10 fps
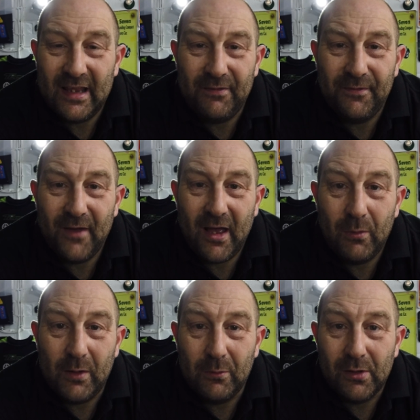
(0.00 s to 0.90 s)
If
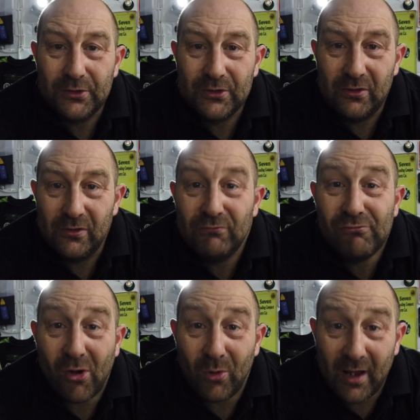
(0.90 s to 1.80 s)
we were to
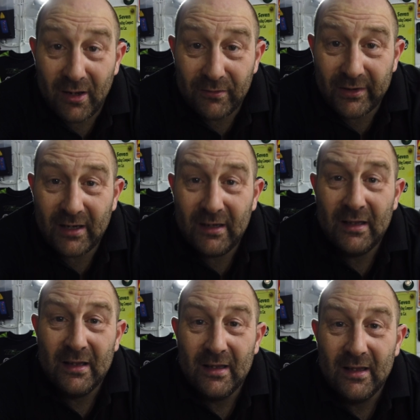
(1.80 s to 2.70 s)
roll over,
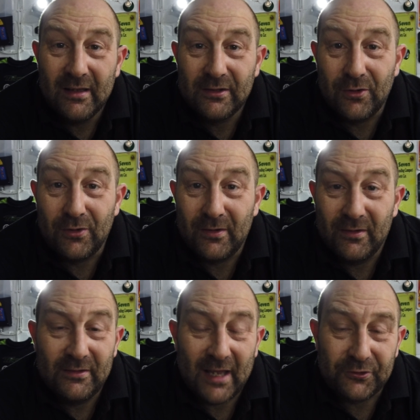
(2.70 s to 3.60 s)
your
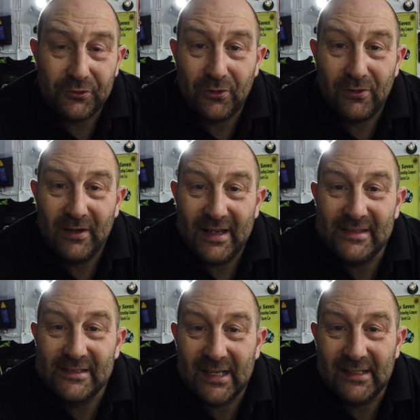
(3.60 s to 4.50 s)
natural
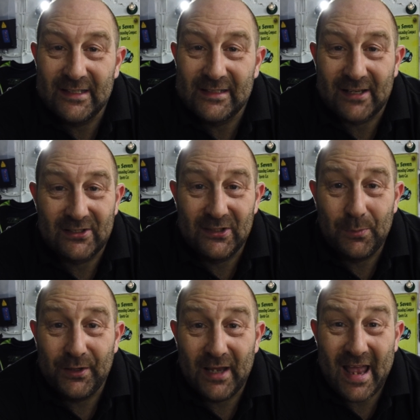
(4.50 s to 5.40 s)
instinct is actually to
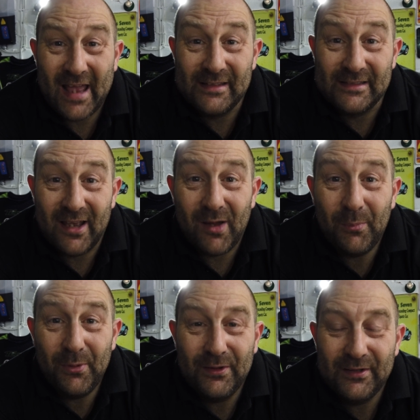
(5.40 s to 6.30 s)
put your hands up.